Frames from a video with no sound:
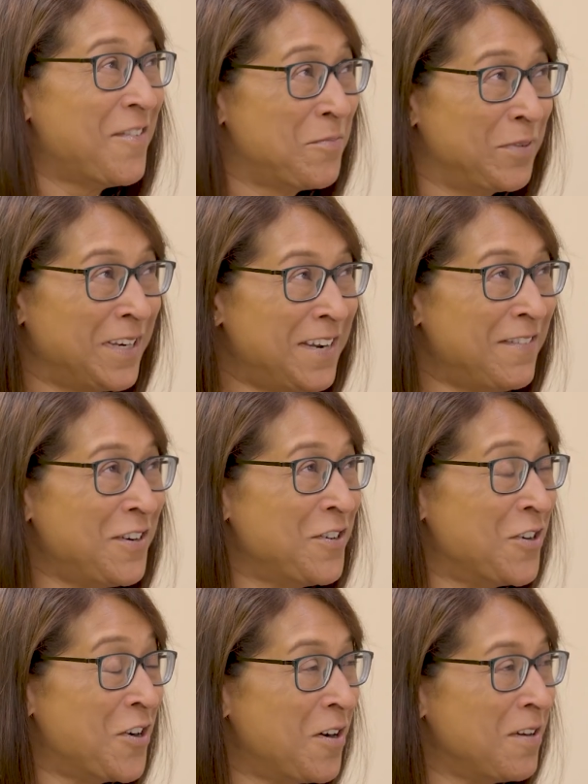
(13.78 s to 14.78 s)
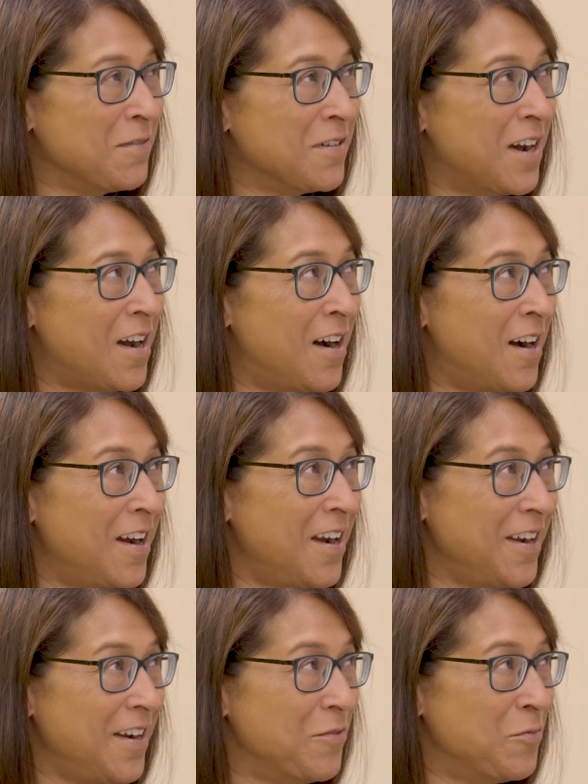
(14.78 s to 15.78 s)
Believe it or not,
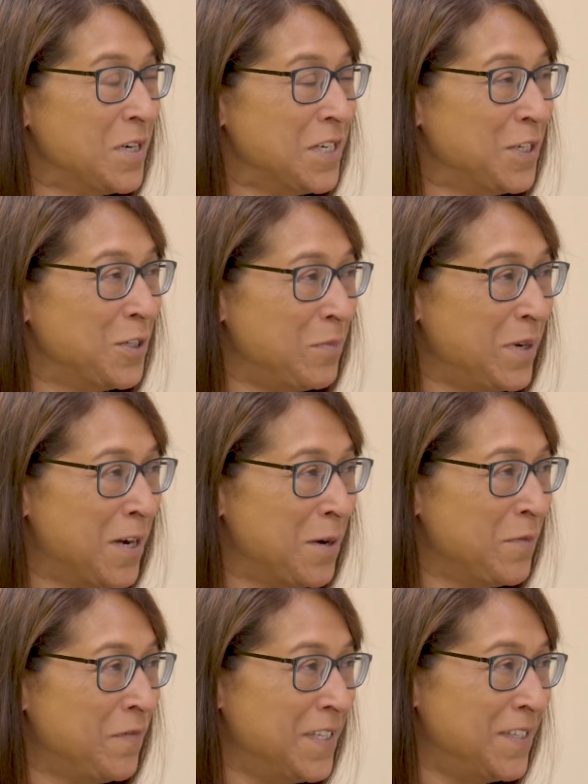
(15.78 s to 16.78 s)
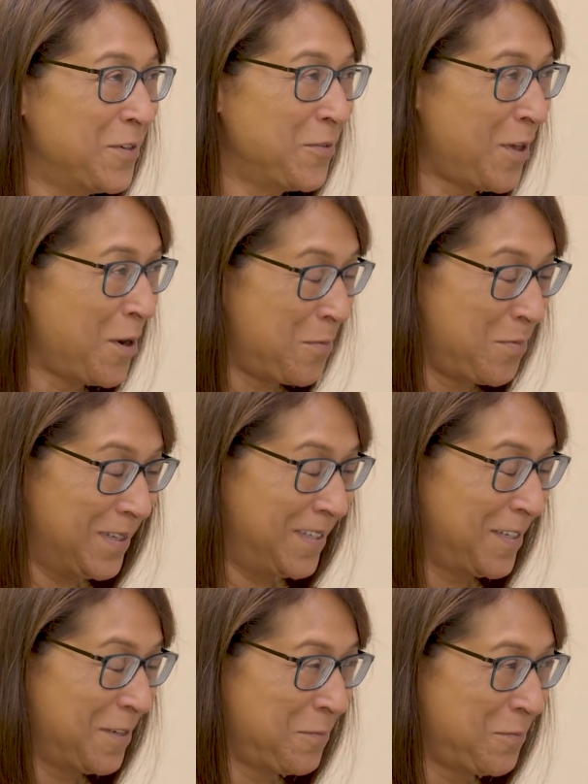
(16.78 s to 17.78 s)
I wanted to become a
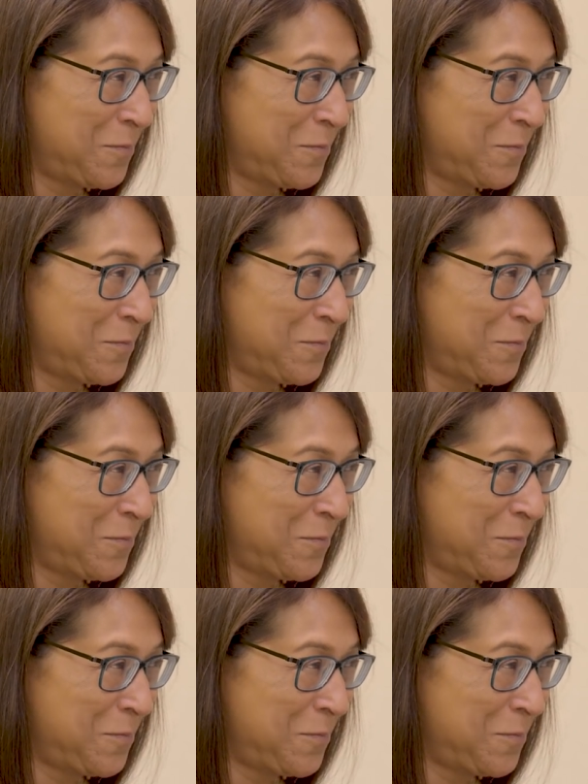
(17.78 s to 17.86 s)
physiotherapist.